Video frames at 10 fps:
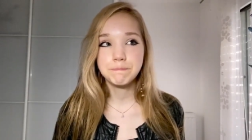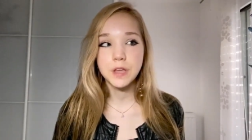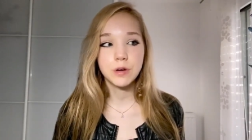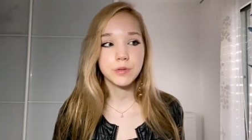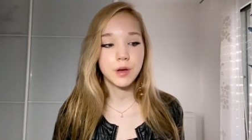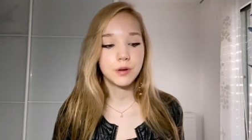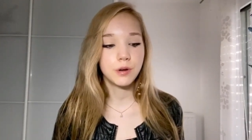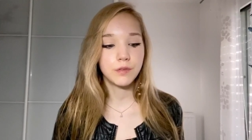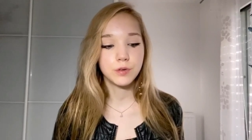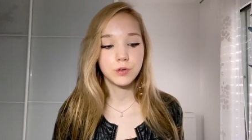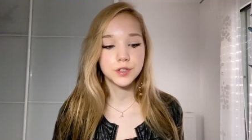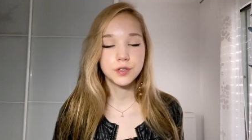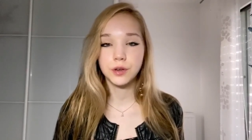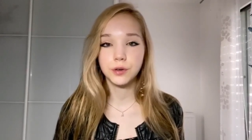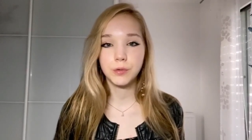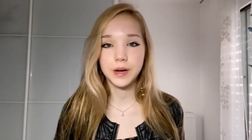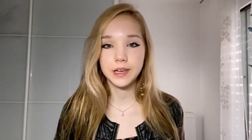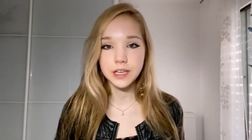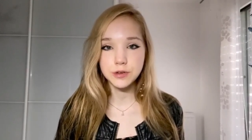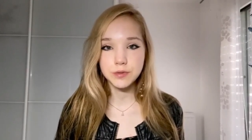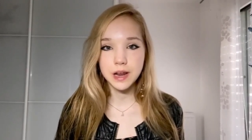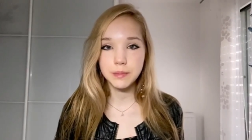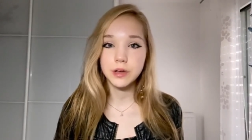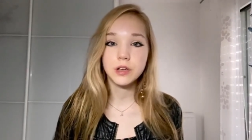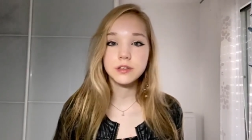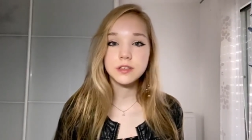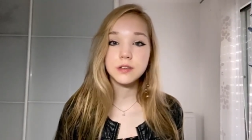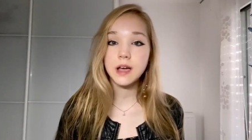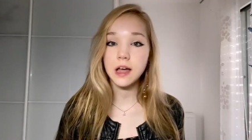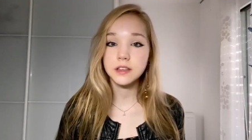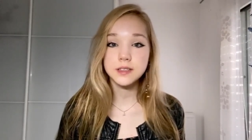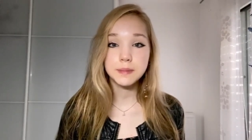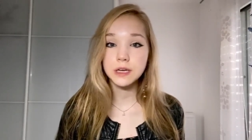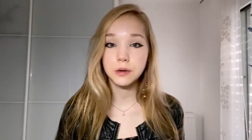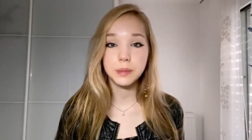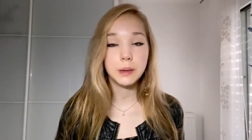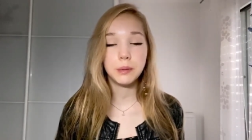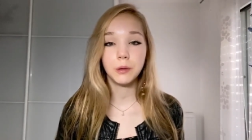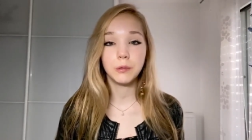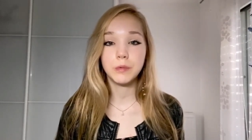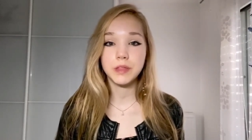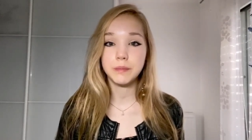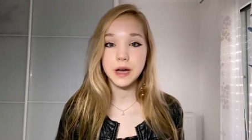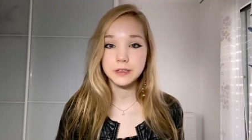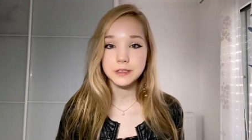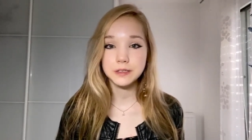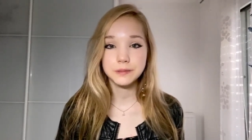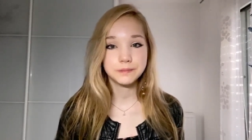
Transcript: Although, of course, not quite literally, because you can't spit on people with a mask.